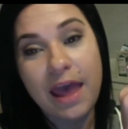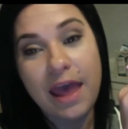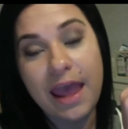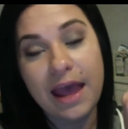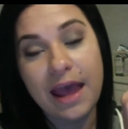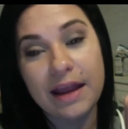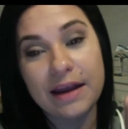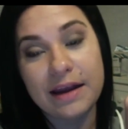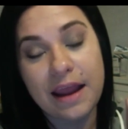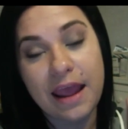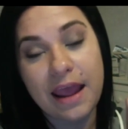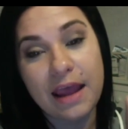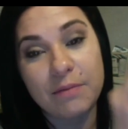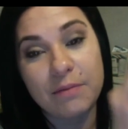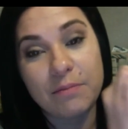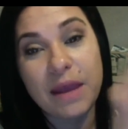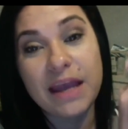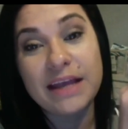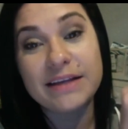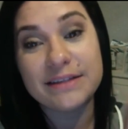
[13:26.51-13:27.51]
and
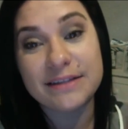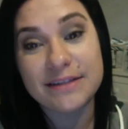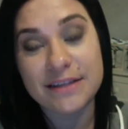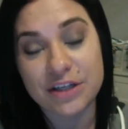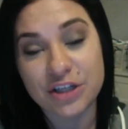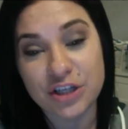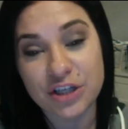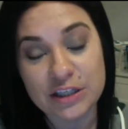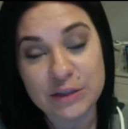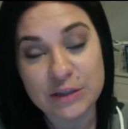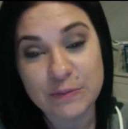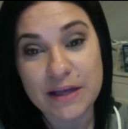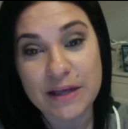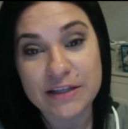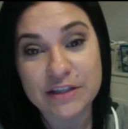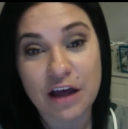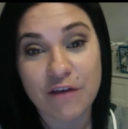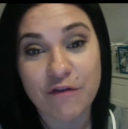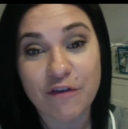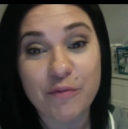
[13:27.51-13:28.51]
make decisions
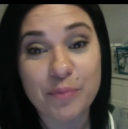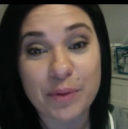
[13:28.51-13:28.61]
based off of